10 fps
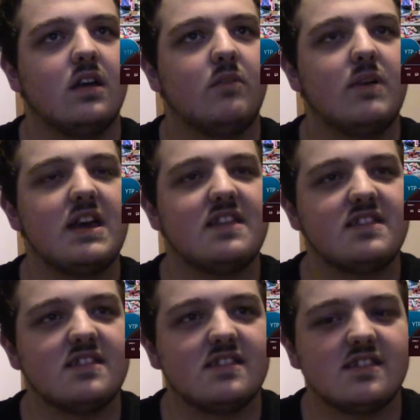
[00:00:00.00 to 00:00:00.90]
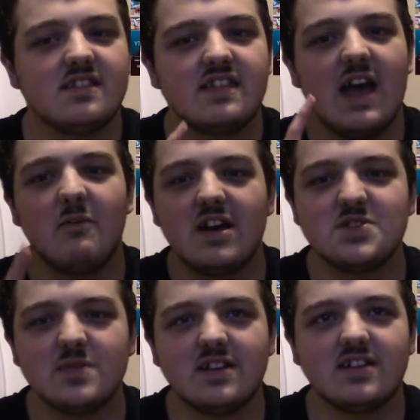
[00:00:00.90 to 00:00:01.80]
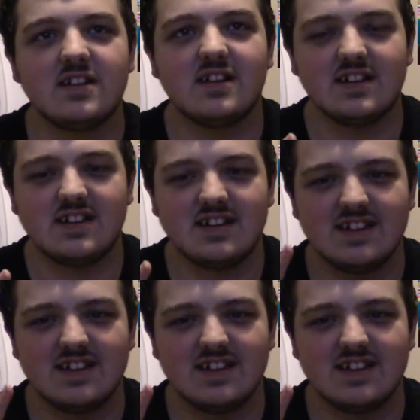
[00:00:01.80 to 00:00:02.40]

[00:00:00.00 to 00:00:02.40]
Wait, that was Willdog.